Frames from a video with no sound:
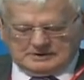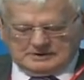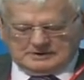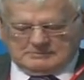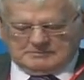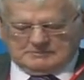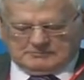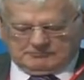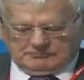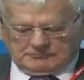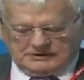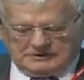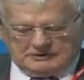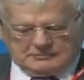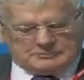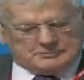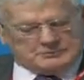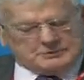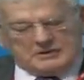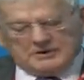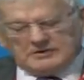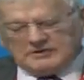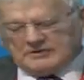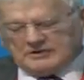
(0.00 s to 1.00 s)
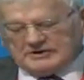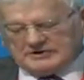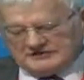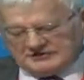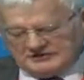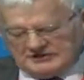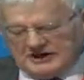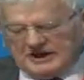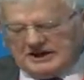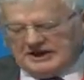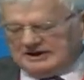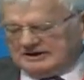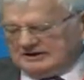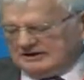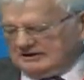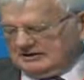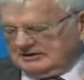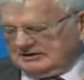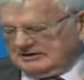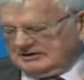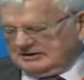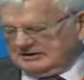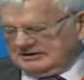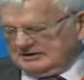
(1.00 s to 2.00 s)
But real progress here
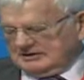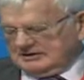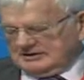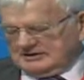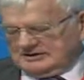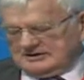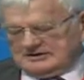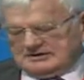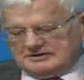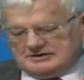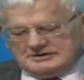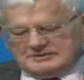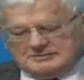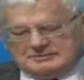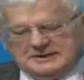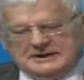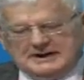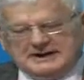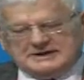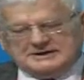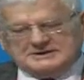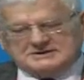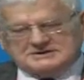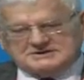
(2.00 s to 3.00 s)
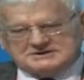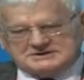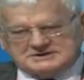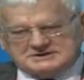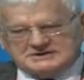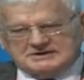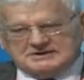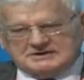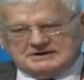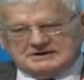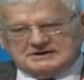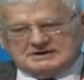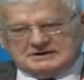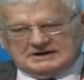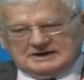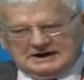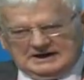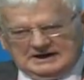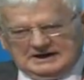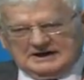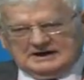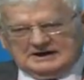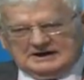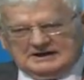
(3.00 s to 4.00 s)
depends
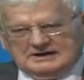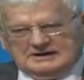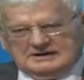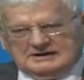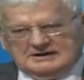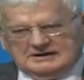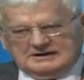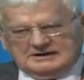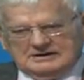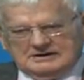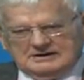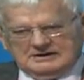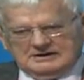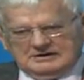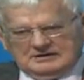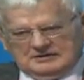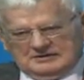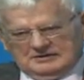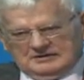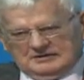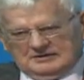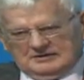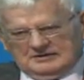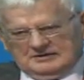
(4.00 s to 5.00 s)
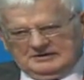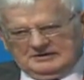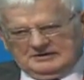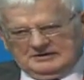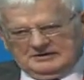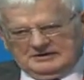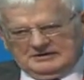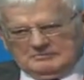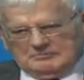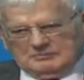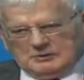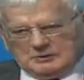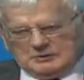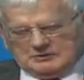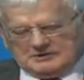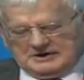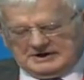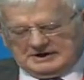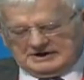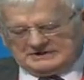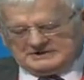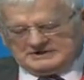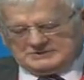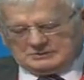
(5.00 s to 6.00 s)
clearly on
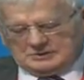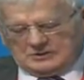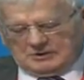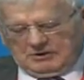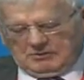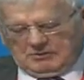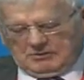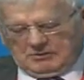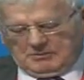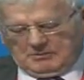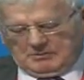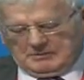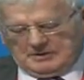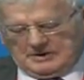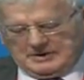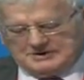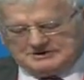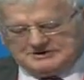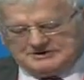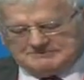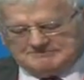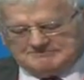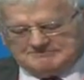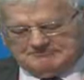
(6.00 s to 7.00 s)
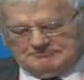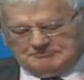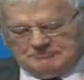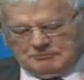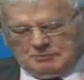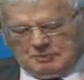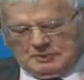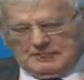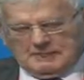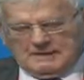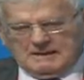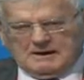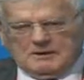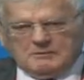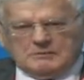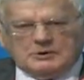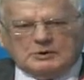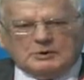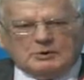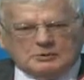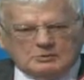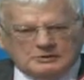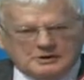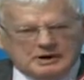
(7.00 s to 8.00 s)
multinational cooperation. And we
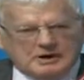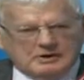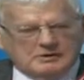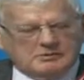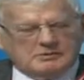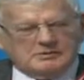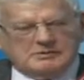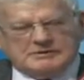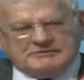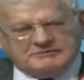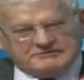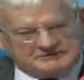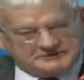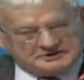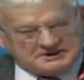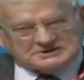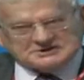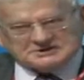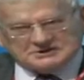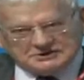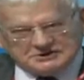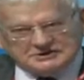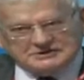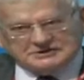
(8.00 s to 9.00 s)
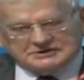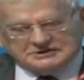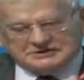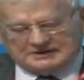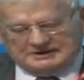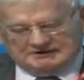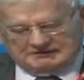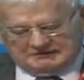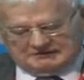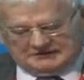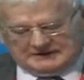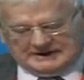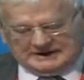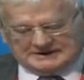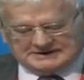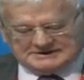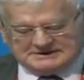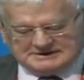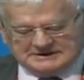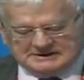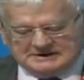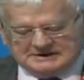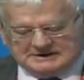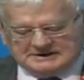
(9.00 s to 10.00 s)
all know, and we've just heard, in
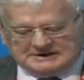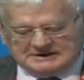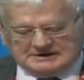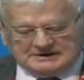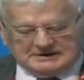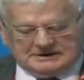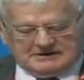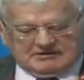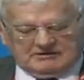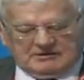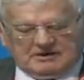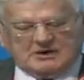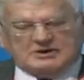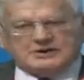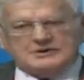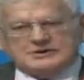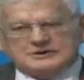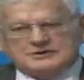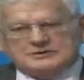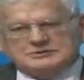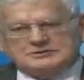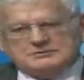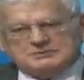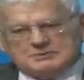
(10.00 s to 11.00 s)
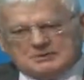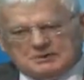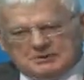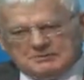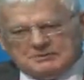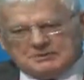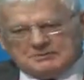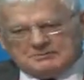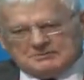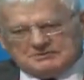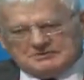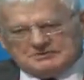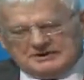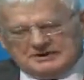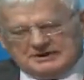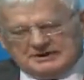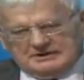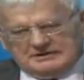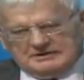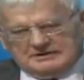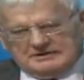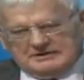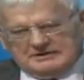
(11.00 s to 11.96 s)
fact, that there are huge problems here.